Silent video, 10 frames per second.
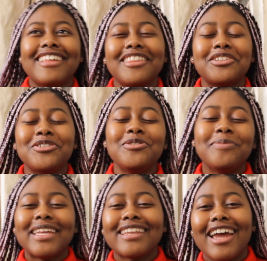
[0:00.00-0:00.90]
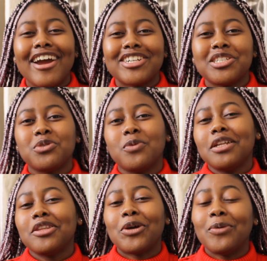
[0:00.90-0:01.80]
The two main characters
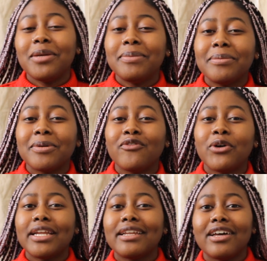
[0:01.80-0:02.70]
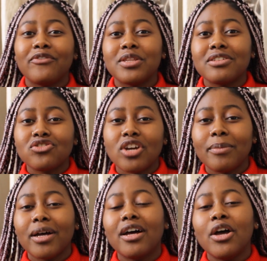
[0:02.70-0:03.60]
weren't the only people falling in love with this
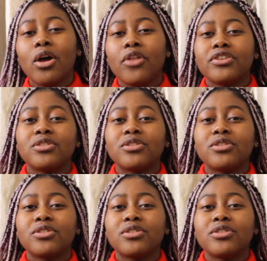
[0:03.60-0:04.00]
drama. The